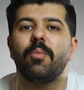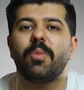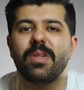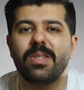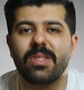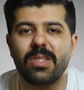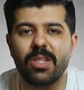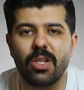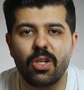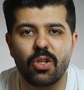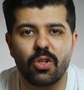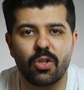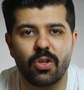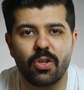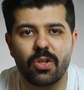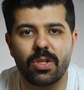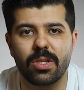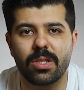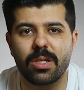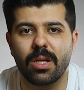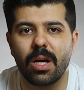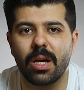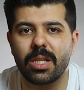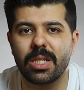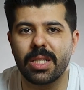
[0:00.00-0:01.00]
procedures
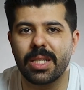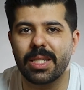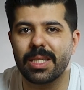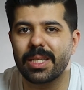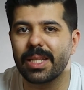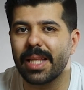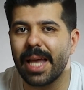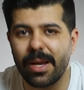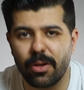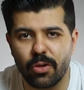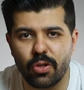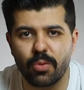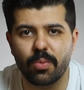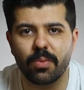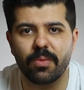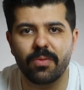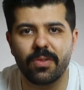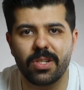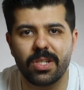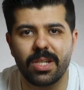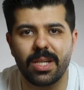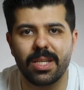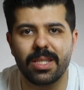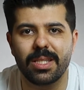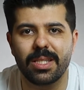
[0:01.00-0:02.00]
such as language
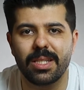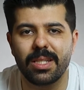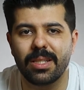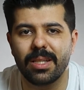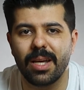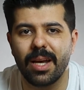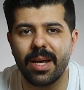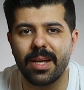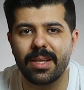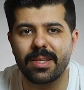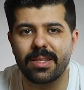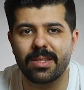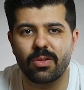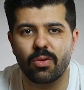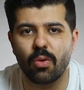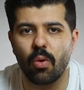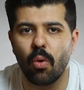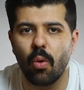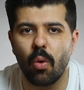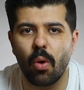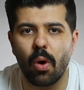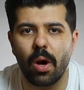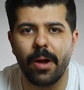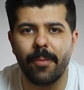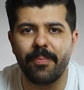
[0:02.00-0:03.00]
proficiency tests
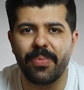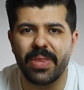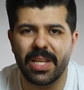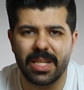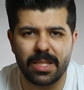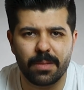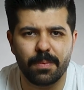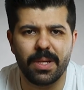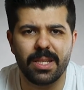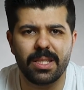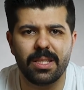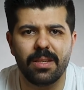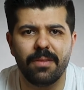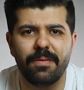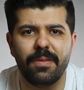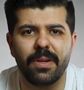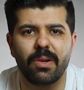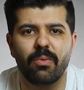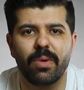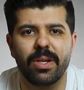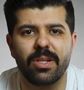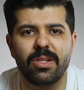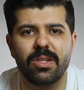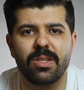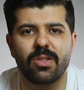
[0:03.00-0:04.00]
or specific
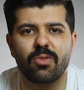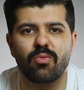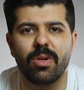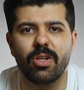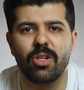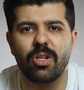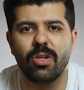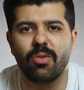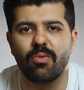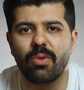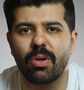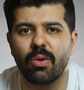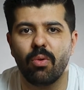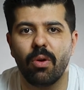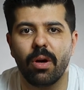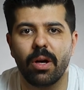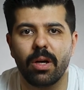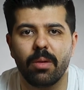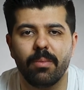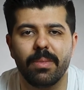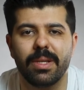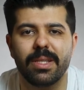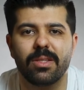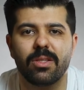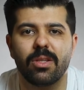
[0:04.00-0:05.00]
registration
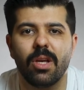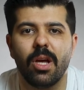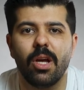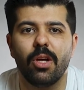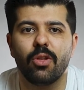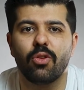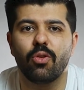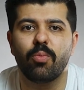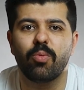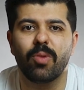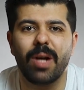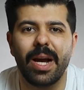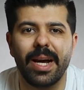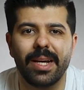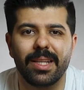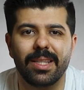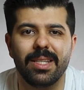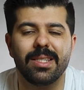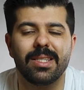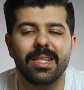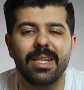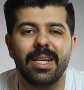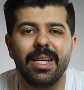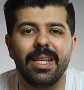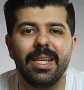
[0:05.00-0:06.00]
requirements to
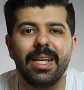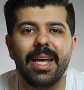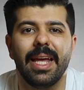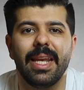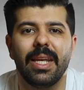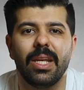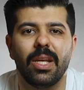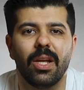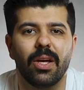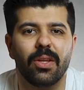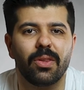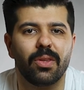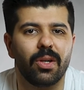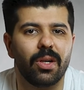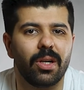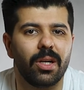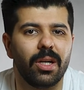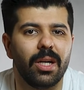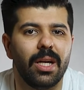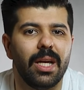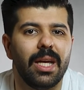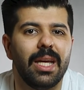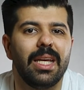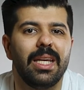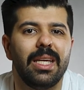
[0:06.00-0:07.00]
practice in
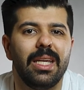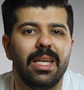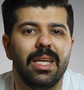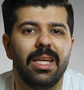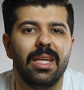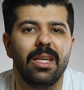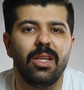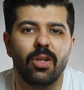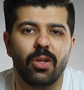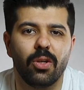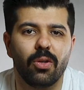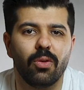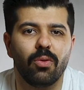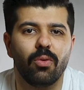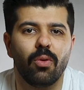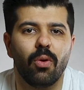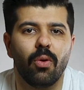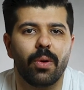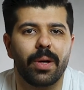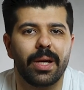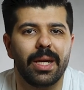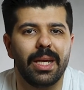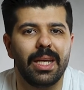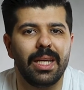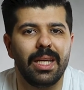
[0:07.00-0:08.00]
another EU
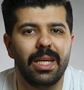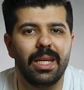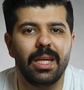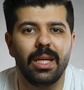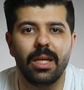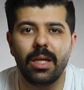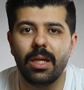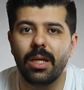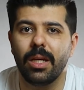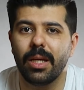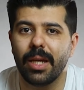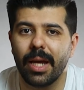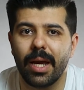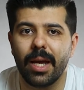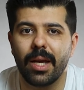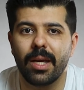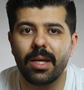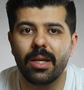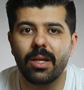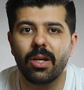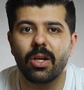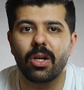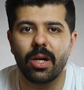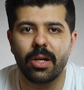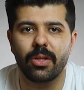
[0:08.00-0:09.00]
or
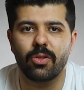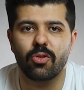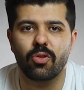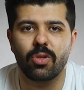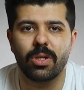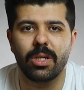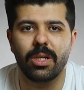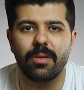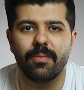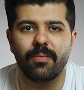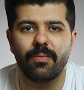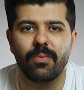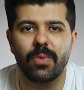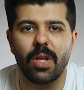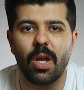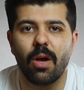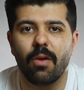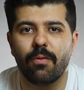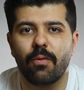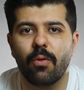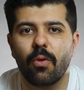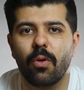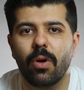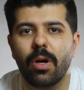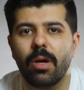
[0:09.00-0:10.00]
EEA country.
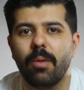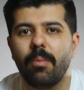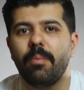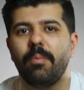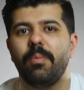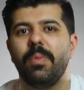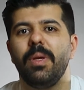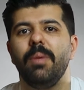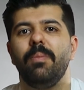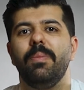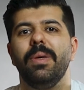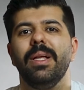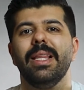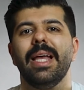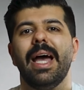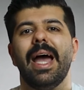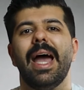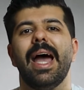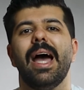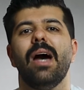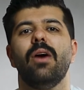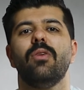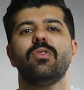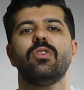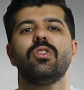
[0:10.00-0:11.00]
For people
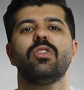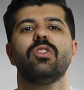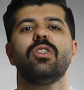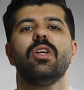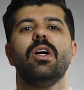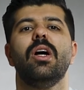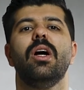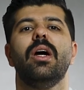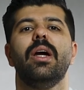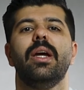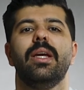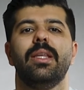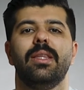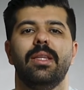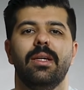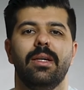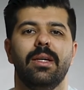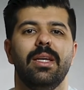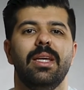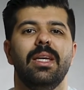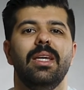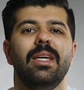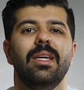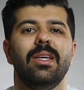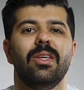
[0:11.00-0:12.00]
outside
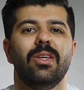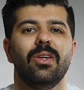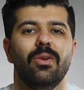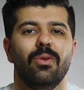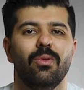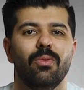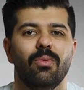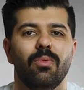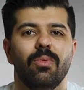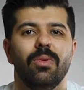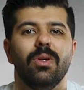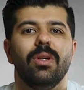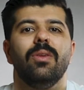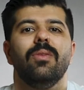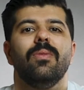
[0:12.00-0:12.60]
EU,